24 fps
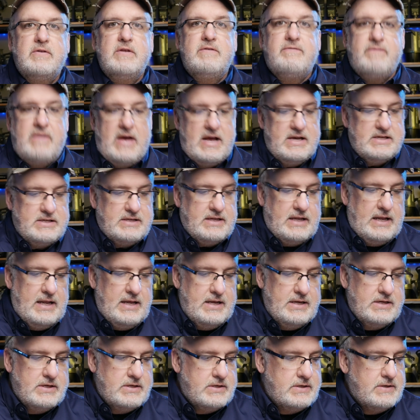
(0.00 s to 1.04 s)
fast
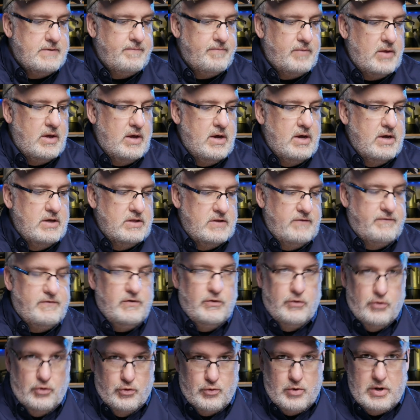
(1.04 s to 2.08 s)
lens. The
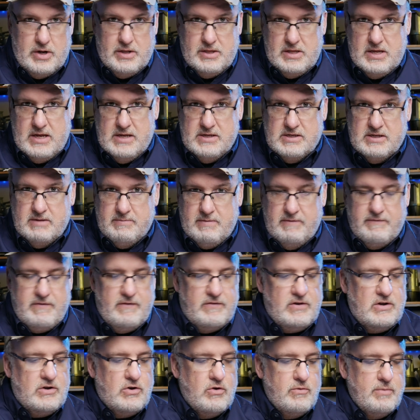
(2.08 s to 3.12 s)
filter thread in the end is going to be
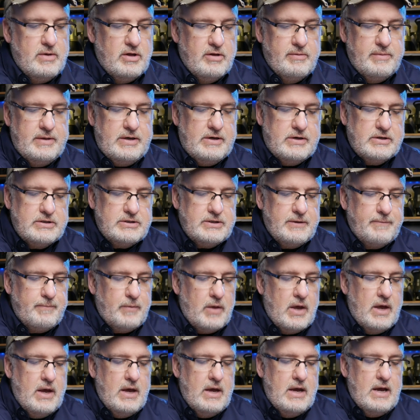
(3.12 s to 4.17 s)
52mm,
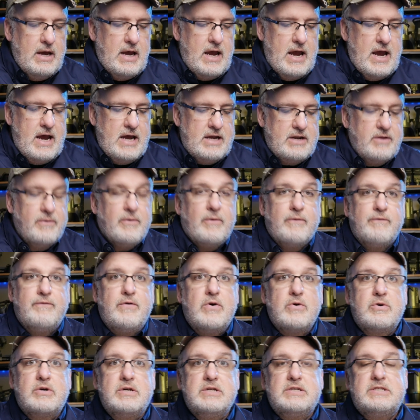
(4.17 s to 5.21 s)
and it will
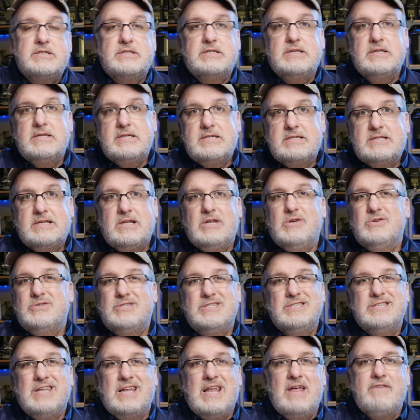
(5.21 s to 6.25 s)
focus as close
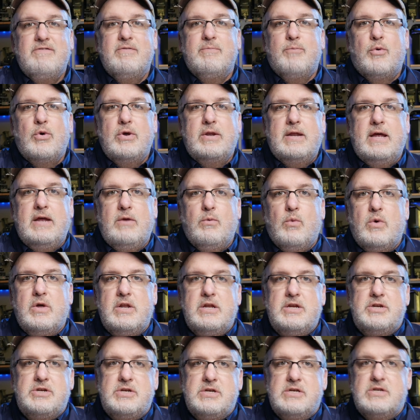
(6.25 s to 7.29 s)
as 11.81
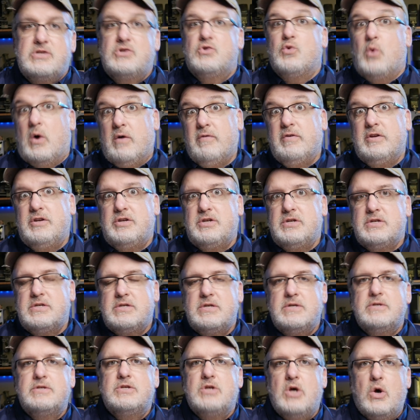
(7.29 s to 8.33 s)
inches, 12
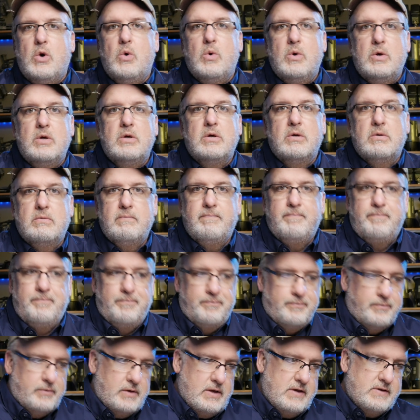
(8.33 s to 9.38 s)
inches, so
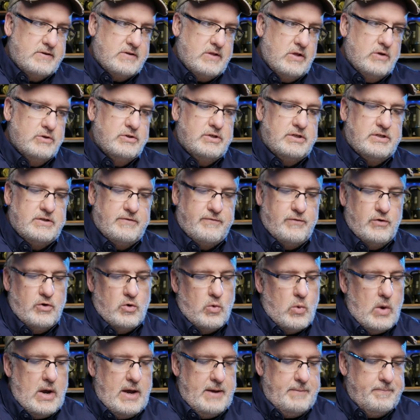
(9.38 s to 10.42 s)
as close as a foot
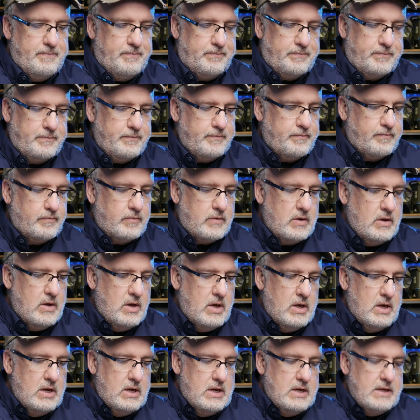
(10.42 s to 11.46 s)
away.
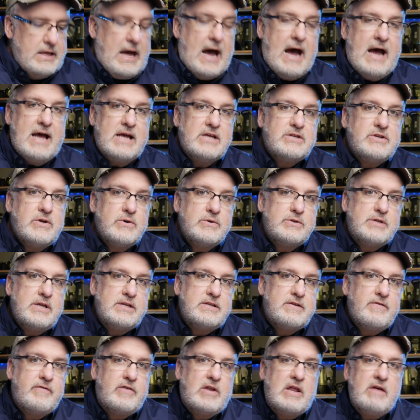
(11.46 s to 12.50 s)
ISO
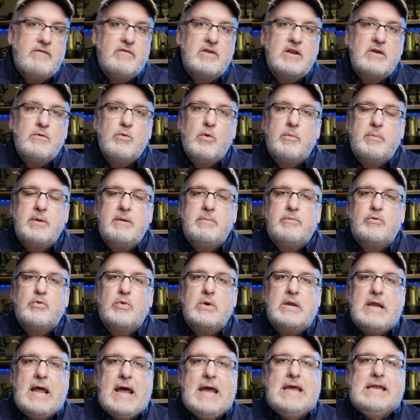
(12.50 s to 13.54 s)
sensitivity will be
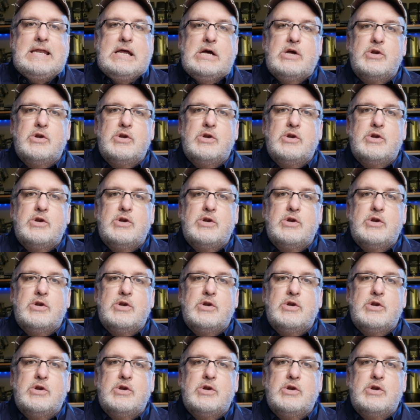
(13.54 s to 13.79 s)
between 80,